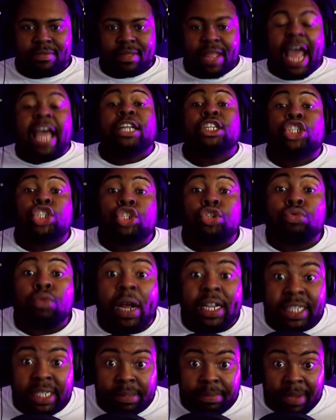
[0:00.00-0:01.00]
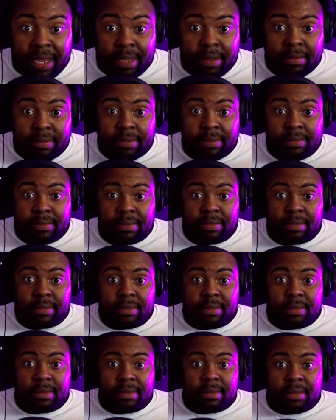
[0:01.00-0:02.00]
And trust me,
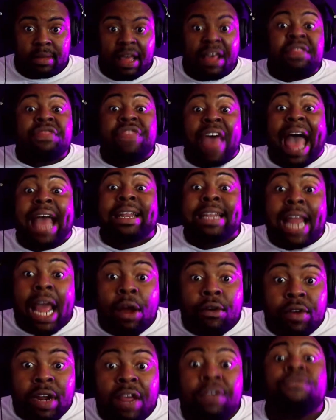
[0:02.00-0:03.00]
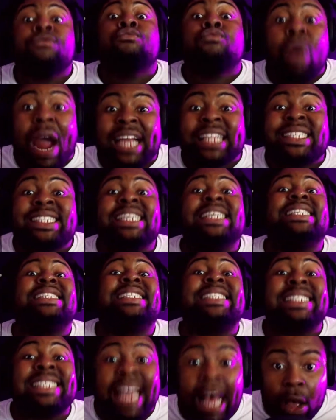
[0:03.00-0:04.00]
that narrative writes
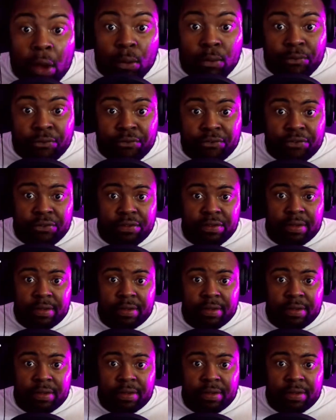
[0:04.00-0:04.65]
itself.